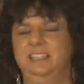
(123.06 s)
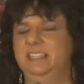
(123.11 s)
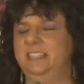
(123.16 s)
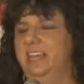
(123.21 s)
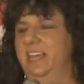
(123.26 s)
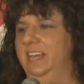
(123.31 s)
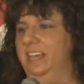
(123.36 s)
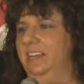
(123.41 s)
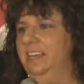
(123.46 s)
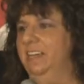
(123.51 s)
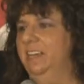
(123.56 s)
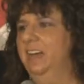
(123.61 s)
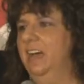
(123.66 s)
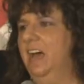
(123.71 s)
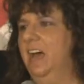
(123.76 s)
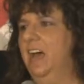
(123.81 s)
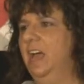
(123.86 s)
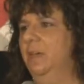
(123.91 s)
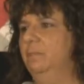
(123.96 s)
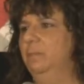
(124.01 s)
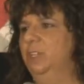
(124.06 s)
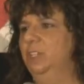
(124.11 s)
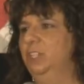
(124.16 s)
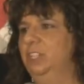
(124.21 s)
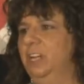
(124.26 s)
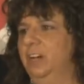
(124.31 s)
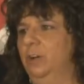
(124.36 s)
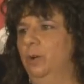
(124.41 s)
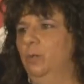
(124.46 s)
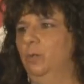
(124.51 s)
said, I'm
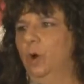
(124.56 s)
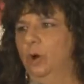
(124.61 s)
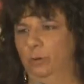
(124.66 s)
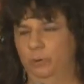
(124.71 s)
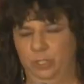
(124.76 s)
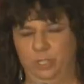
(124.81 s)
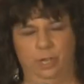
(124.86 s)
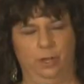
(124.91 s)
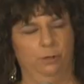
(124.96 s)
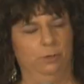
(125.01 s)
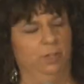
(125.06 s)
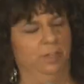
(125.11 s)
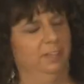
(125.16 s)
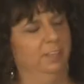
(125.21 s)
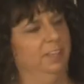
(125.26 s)
Michele Wojo,